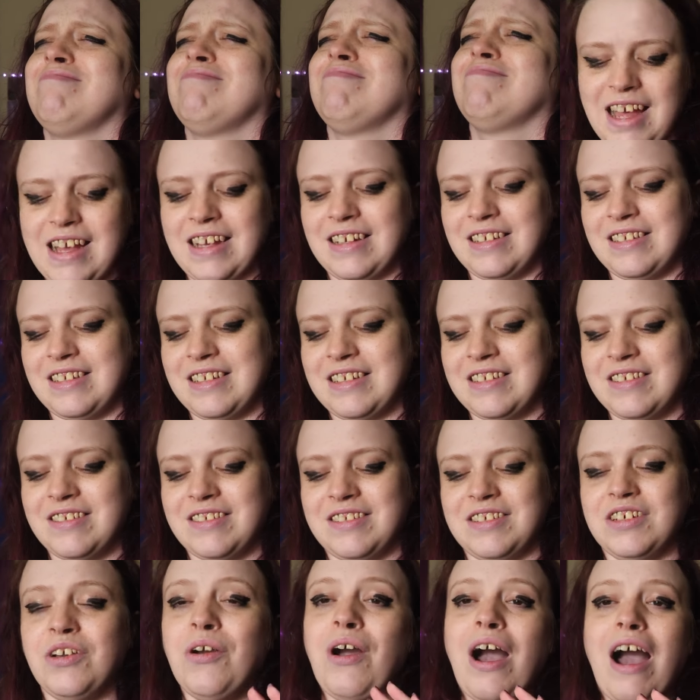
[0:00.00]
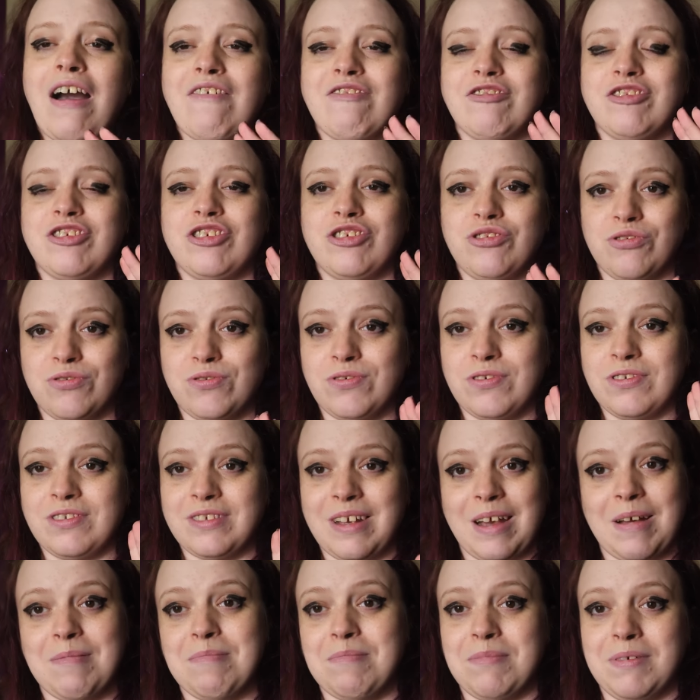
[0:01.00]
Next is, you have a short
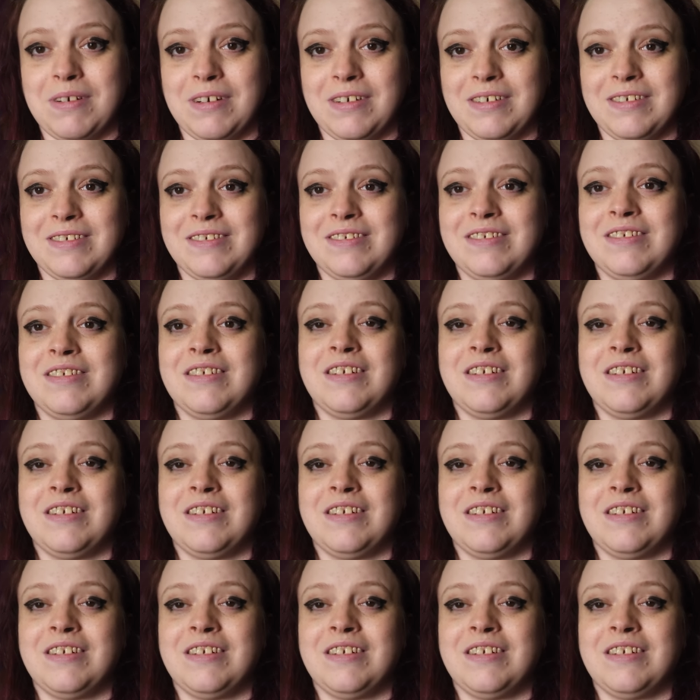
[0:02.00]
temper.